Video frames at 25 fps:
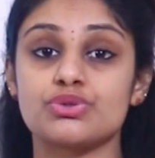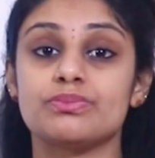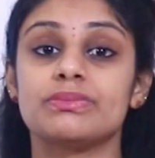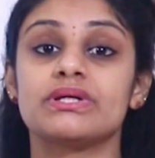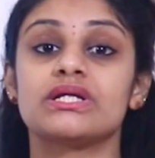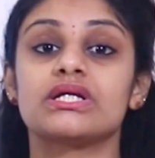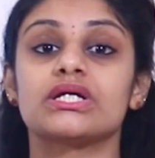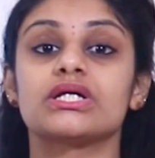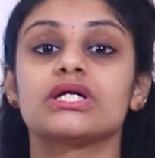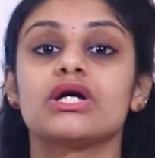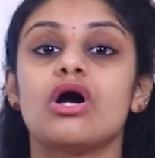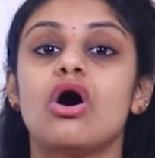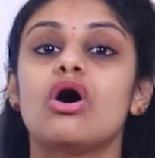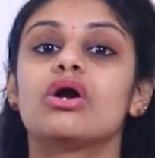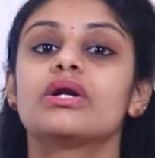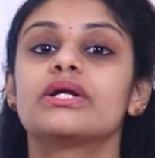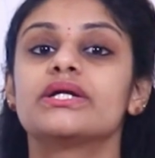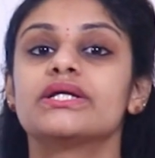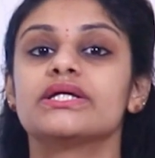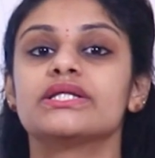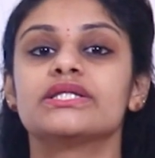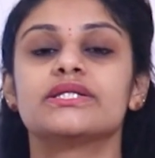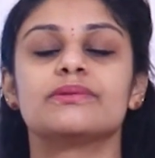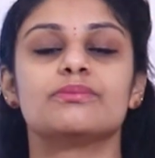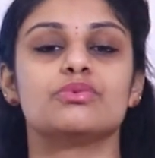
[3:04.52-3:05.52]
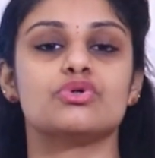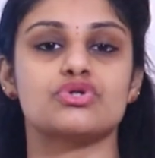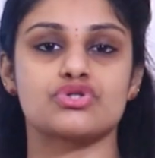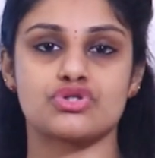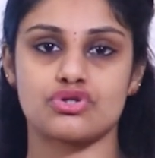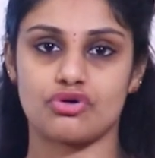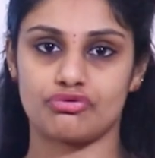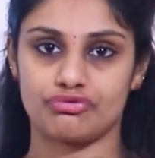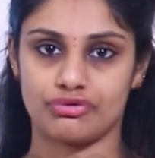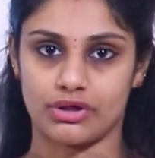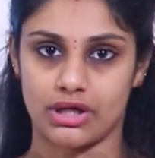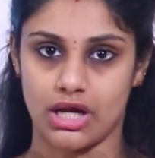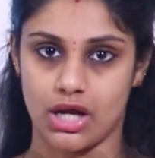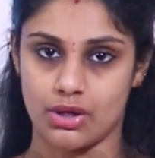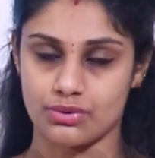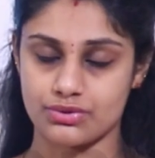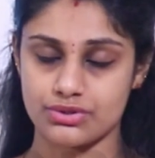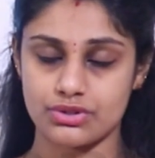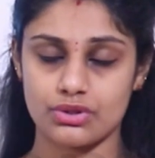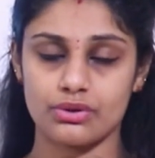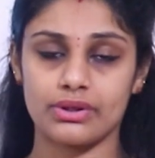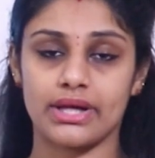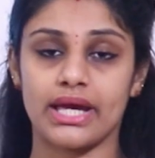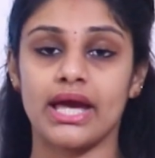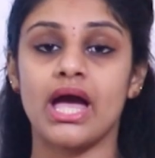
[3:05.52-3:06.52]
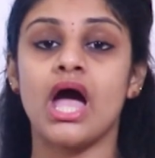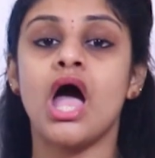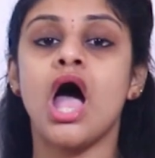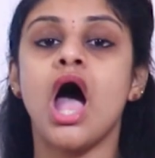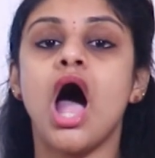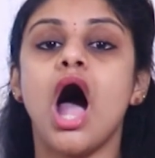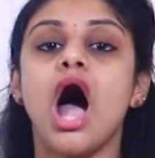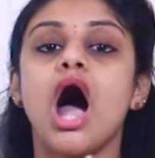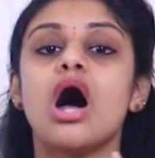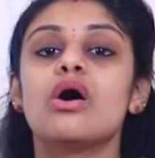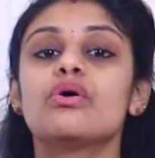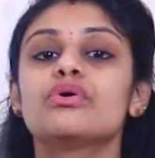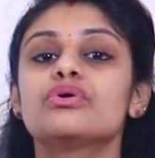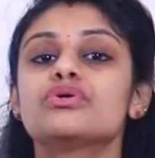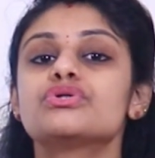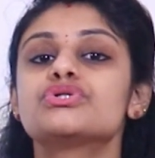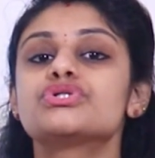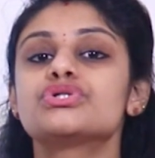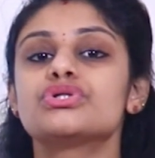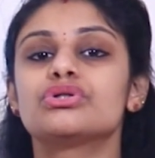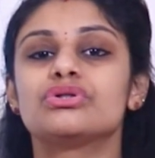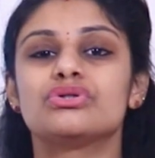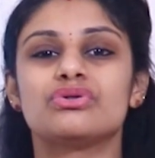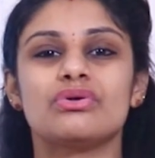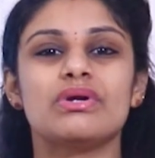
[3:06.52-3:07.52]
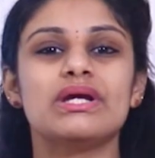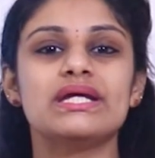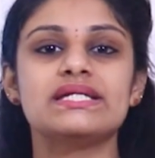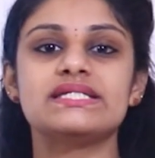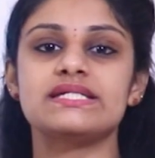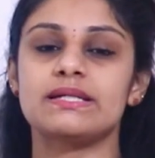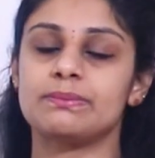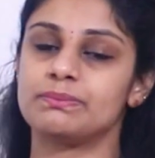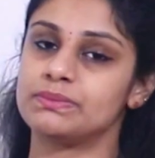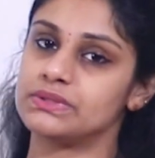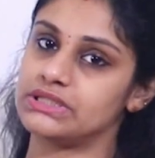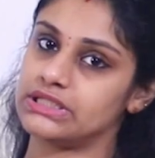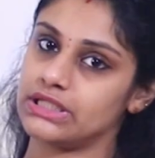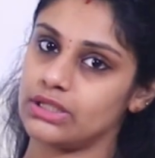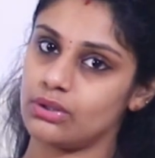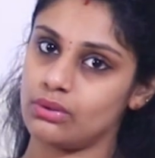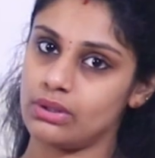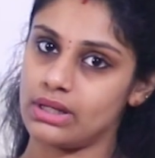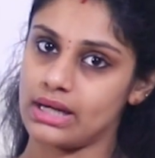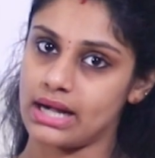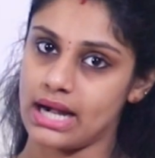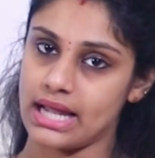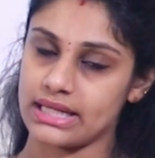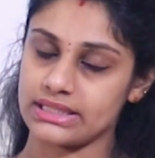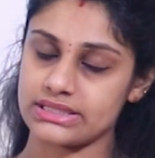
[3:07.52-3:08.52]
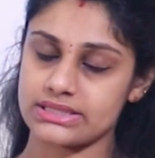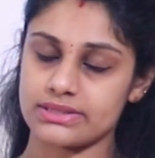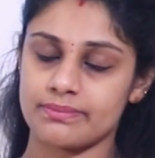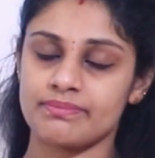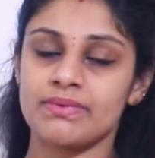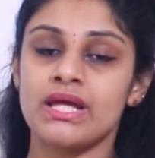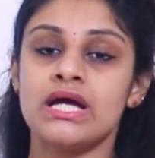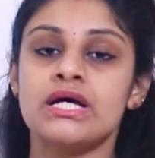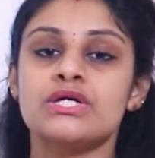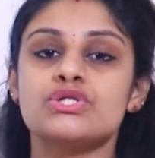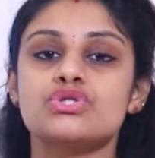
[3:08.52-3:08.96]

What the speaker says: to be recorded in the books of accounts. Okay, how you should treat a particular item.